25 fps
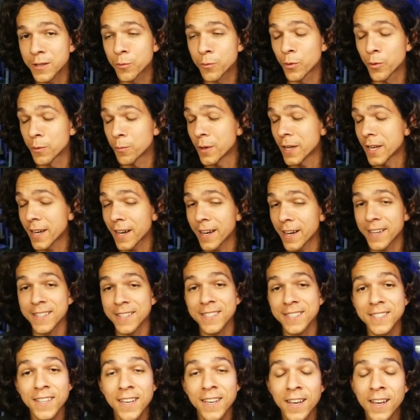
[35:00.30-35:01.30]
would be
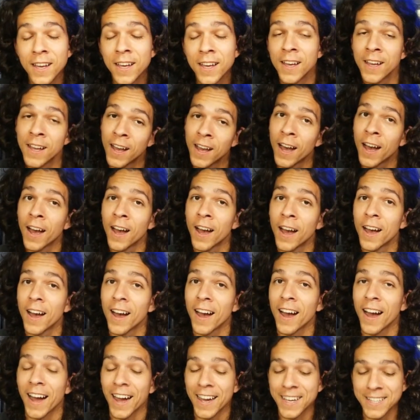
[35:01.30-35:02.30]
nice.
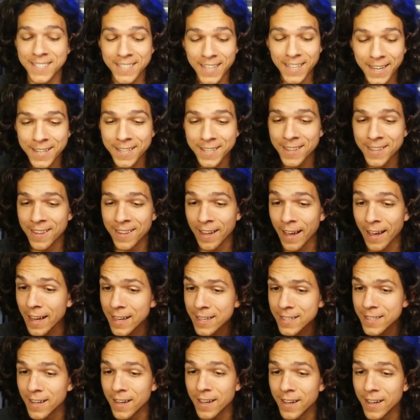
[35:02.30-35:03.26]
I second that.